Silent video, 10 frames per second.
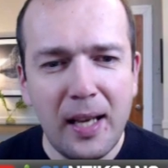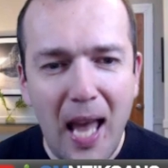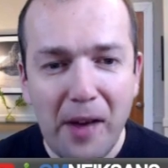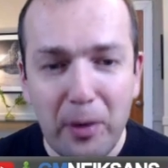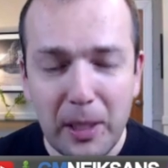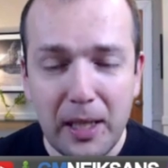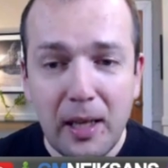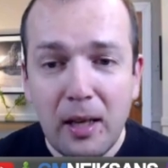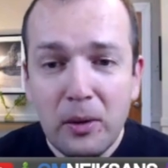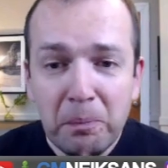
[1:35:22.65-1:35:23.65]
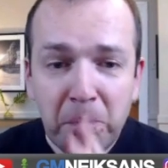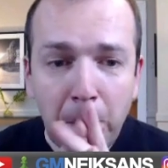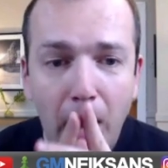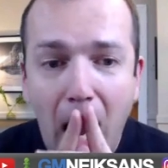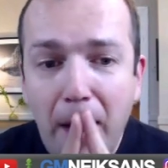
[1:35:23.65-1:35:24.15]
everybody.
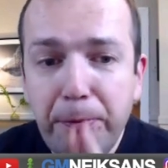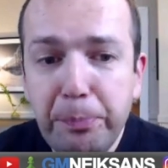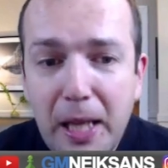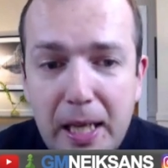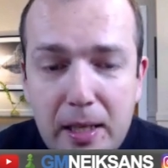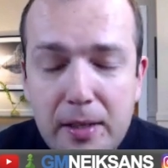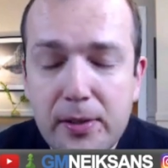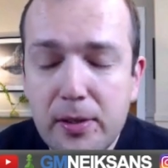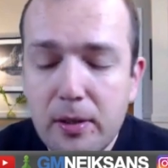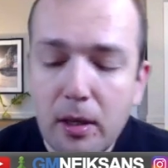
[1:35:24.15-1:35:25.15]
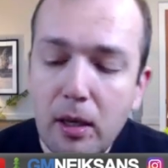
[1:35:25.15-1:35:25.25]
I've played this